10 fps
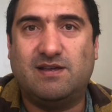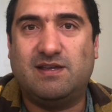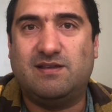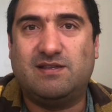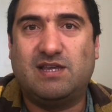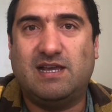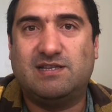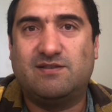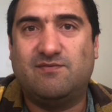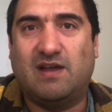In
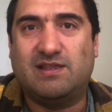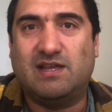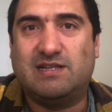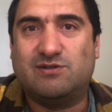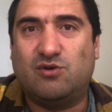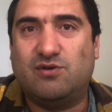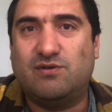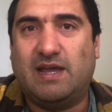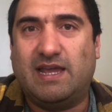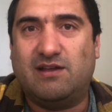case when there is no
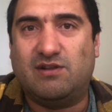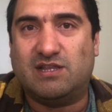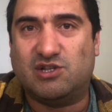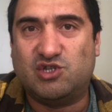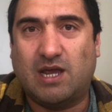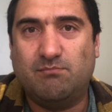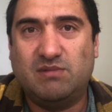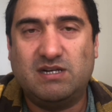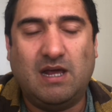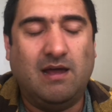air in the
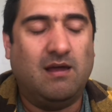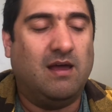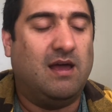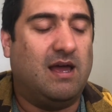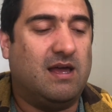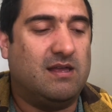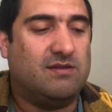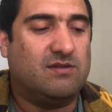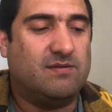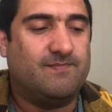chamber,
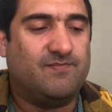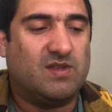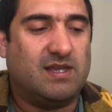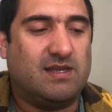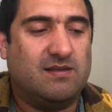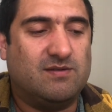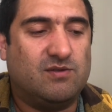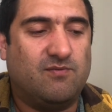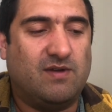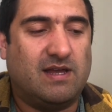and
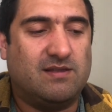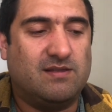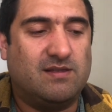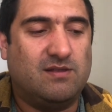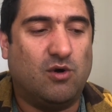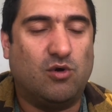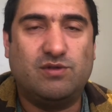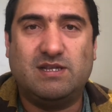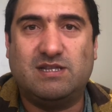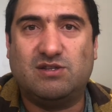when
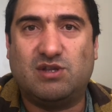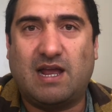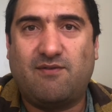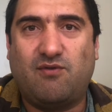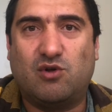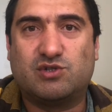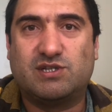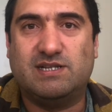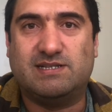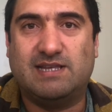only the drag force is